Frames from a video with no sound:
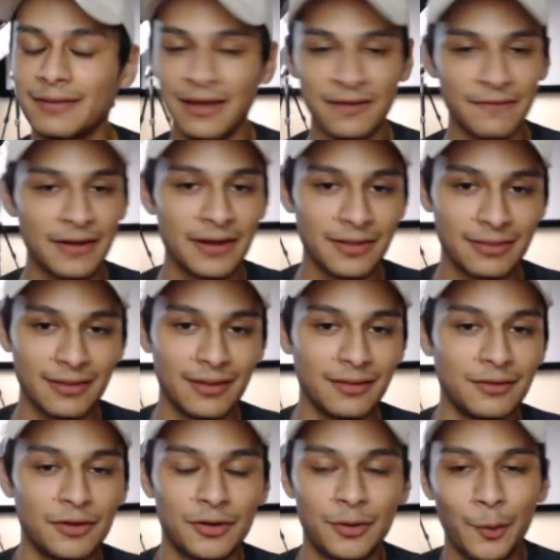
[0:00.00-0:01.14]
If anything,
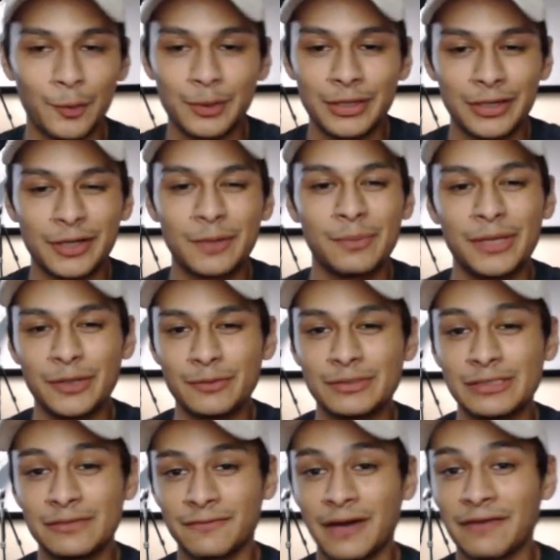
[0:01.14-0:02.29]
you're only going to be
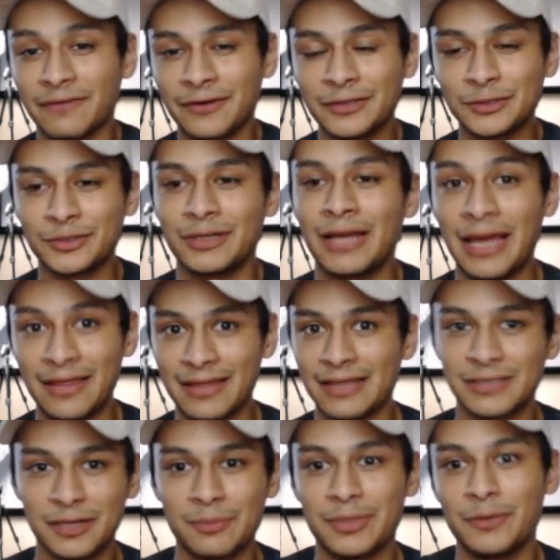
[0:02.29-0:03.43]
using $500, and that's
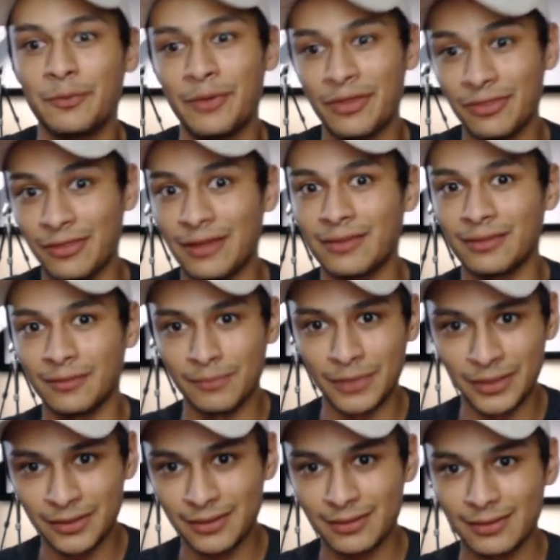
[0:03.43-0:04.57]
going to be within the
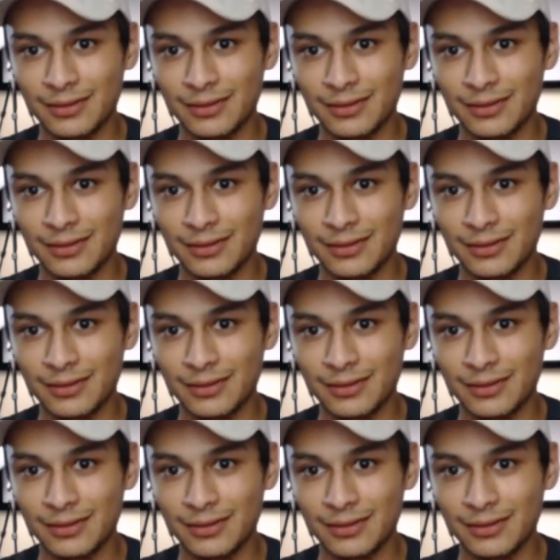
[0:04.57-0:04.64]
month.